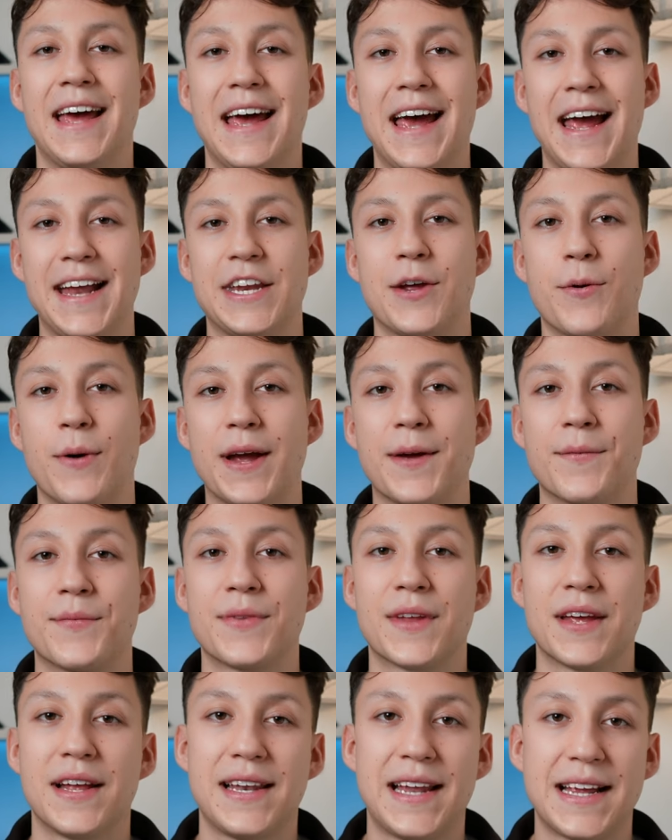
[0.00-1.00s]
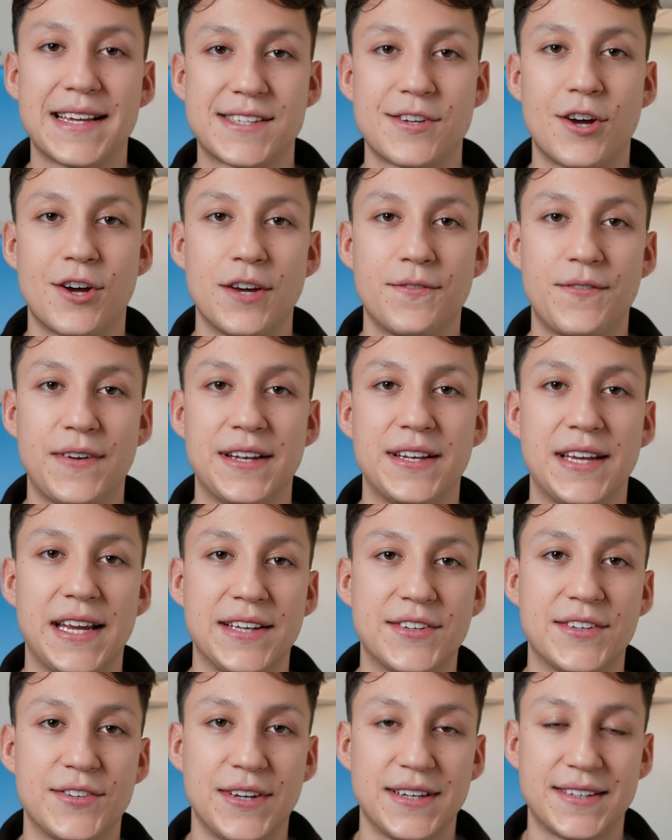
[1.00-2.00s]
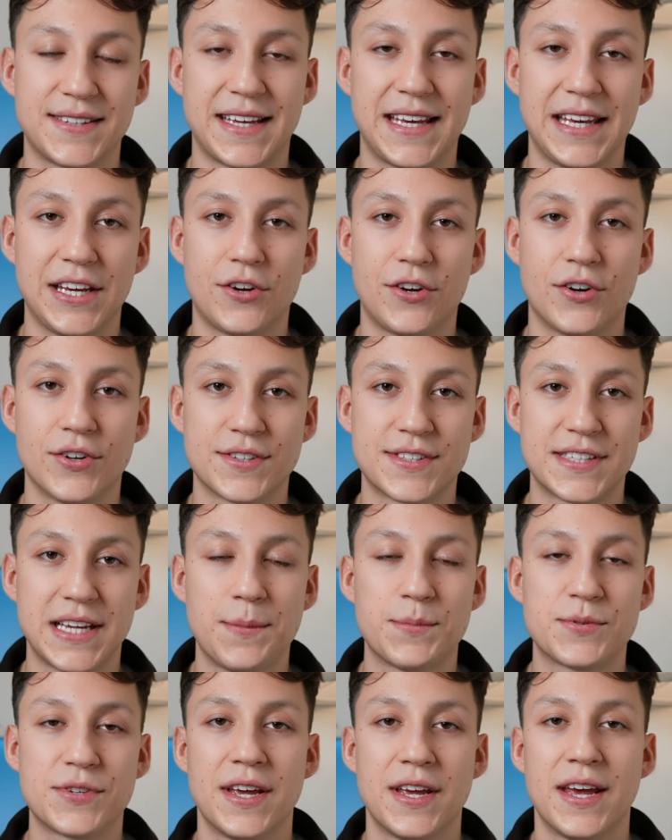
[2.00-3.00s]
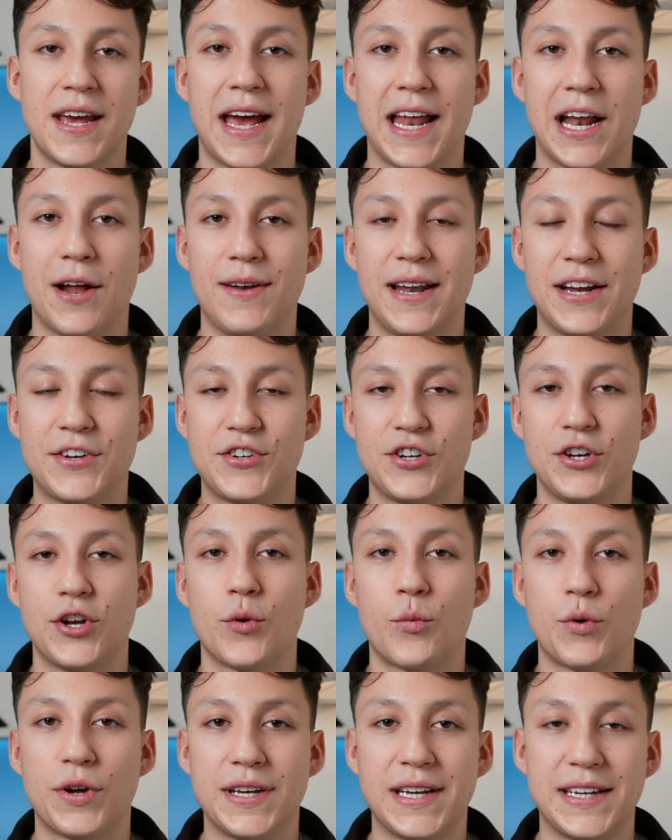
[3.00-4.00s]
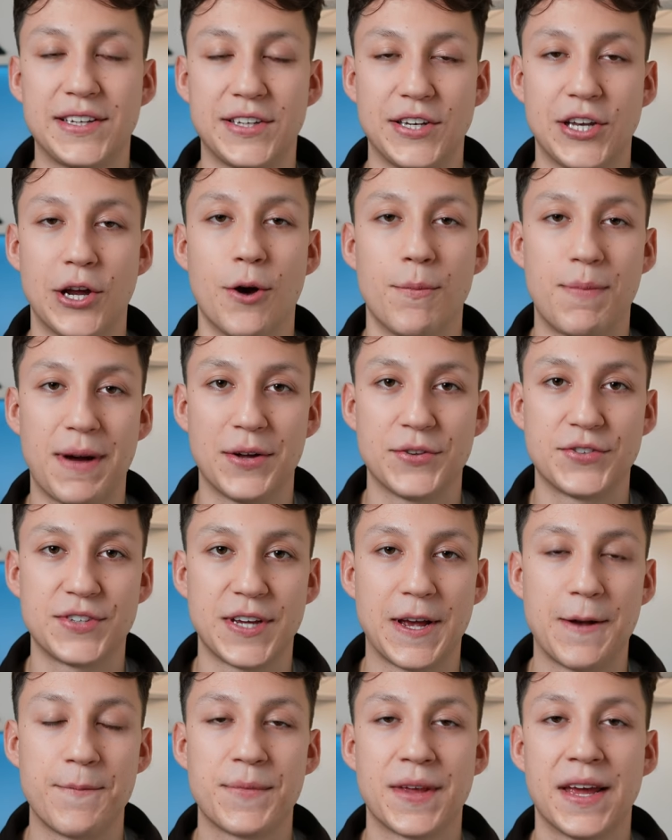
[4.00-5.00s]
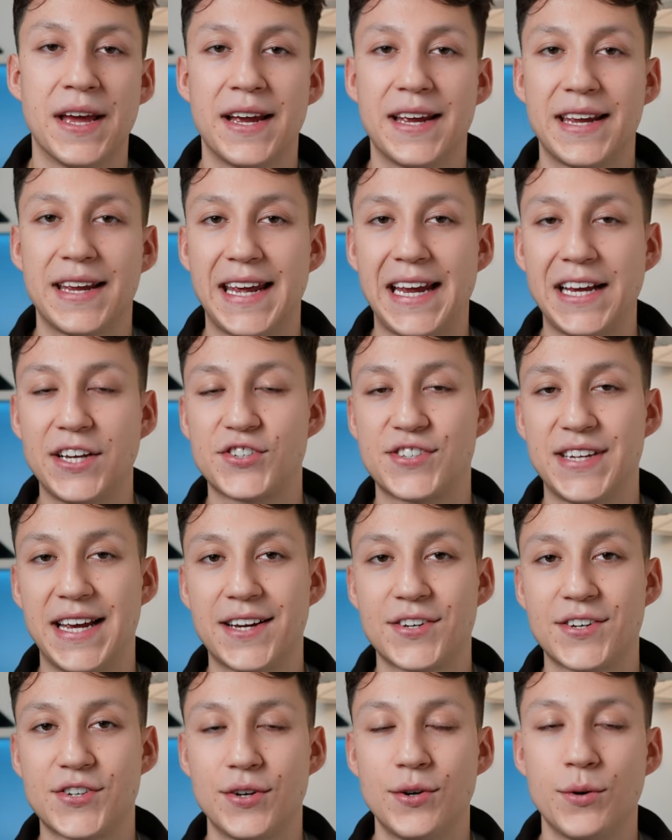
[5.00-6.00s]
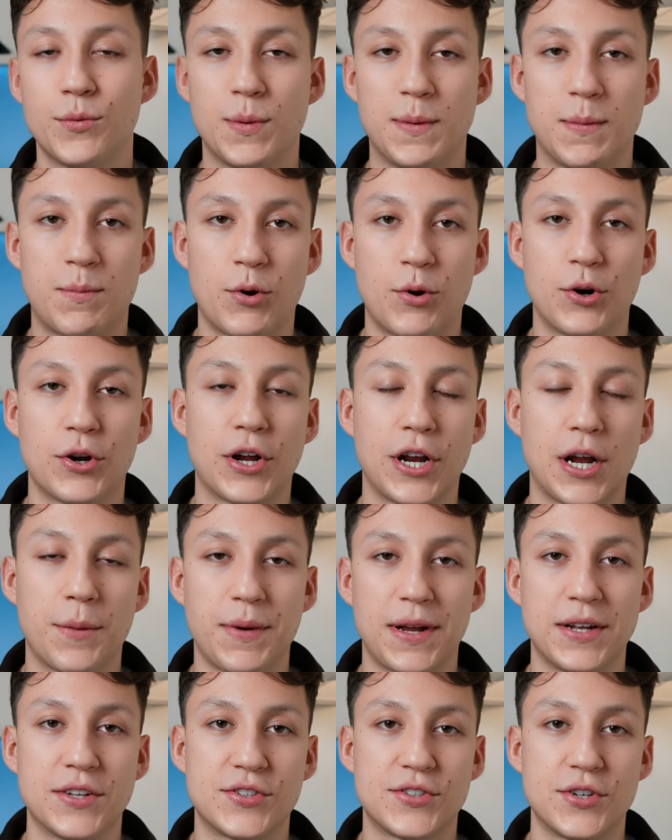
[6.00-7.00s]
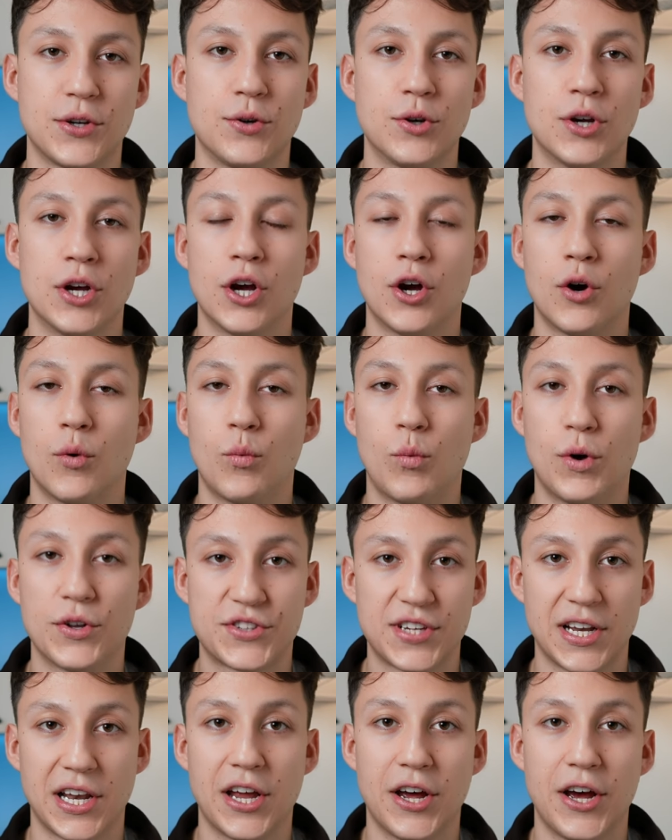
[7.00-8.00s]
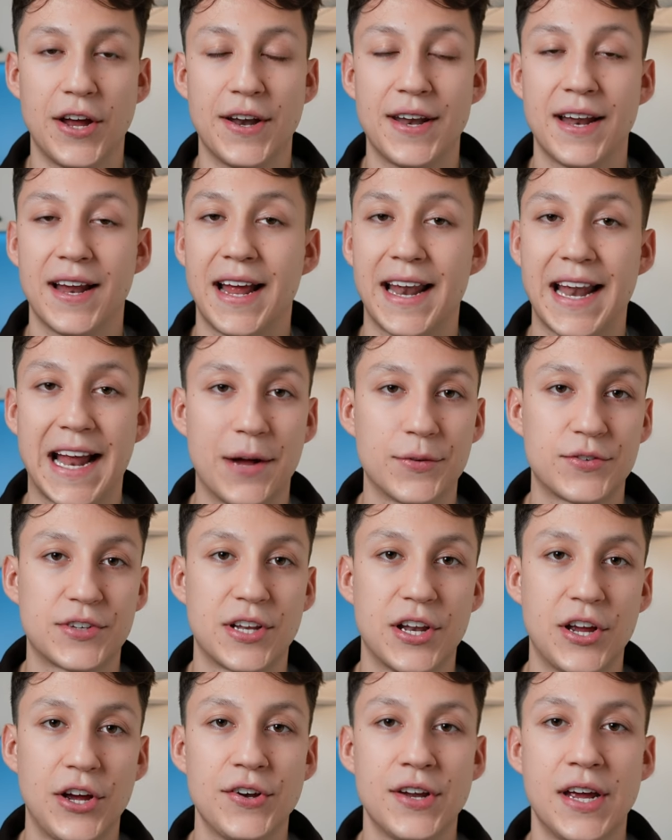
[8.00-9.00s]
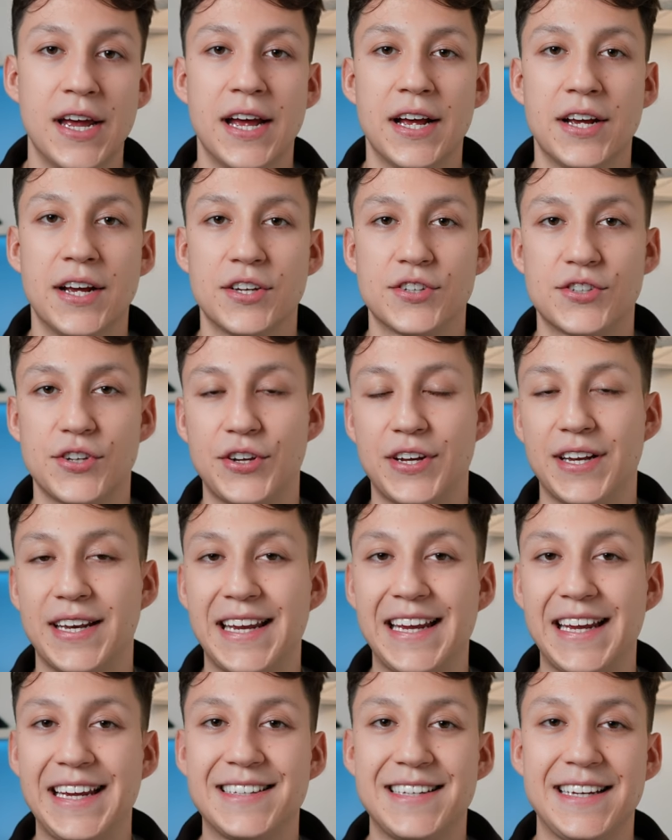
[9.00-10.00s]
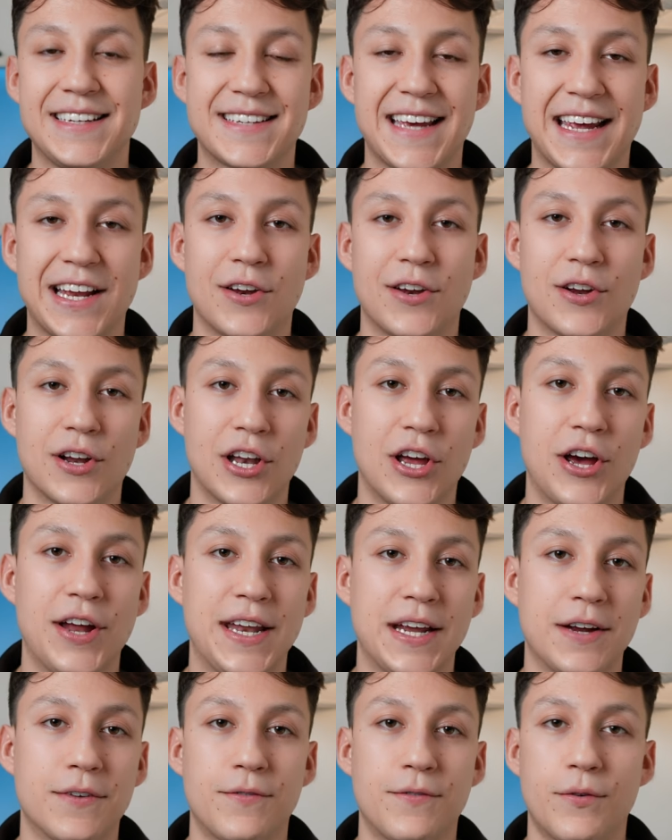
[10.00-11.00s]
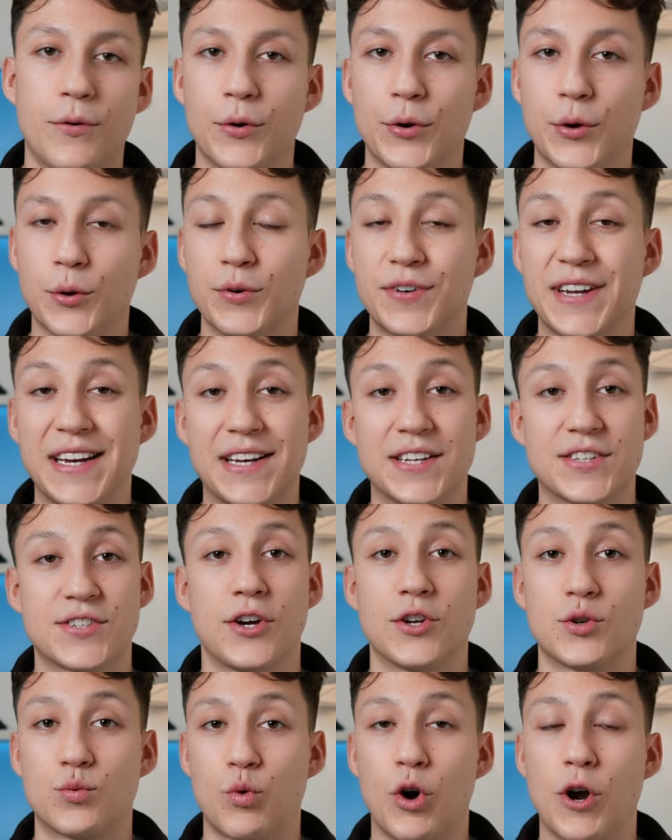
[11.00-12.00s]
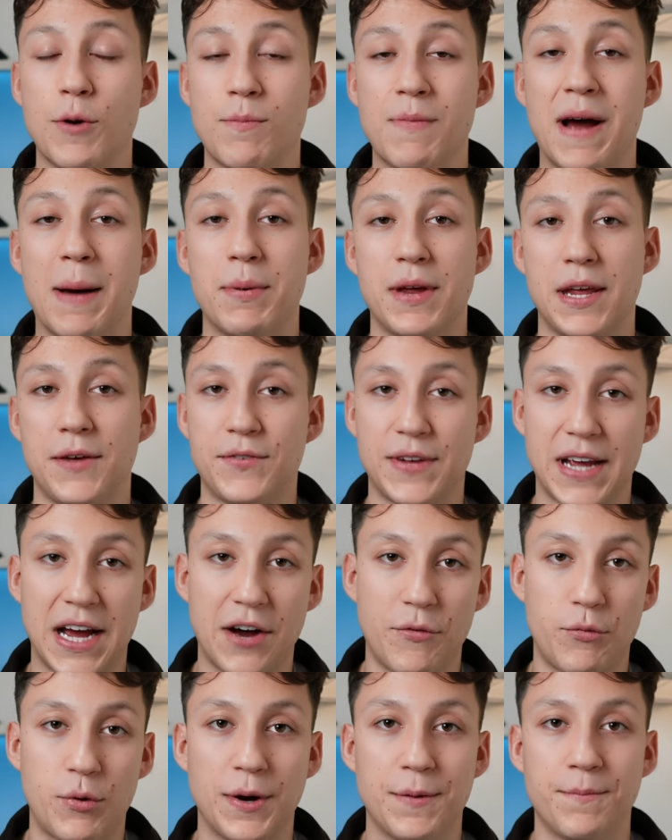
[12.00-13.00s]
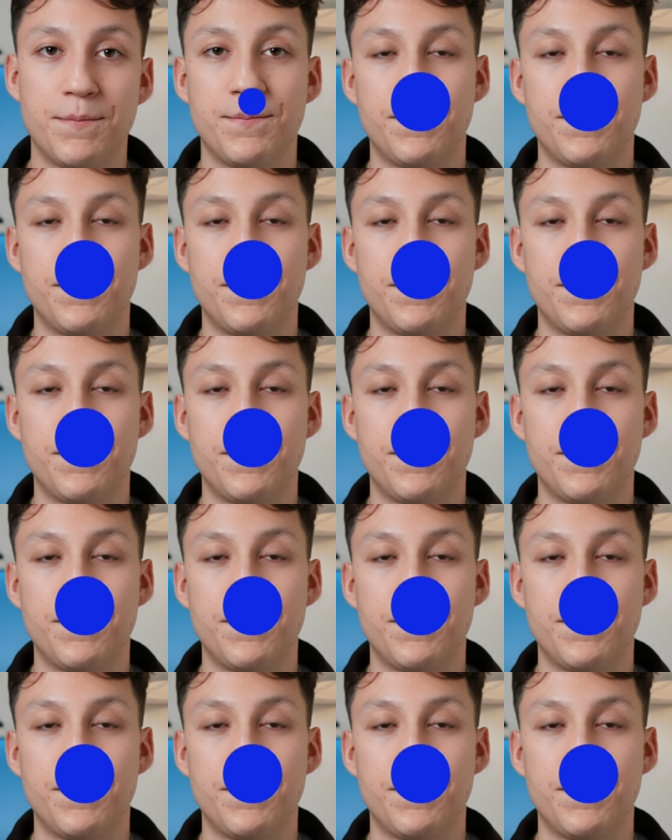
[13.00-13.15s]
Anyway, let's dive into these key concepts and I'll let you know what you need to know about it. Each section will be broken up into what to learn and how to learn, so you can easily tailor your learning for your data science roadmap if you have one.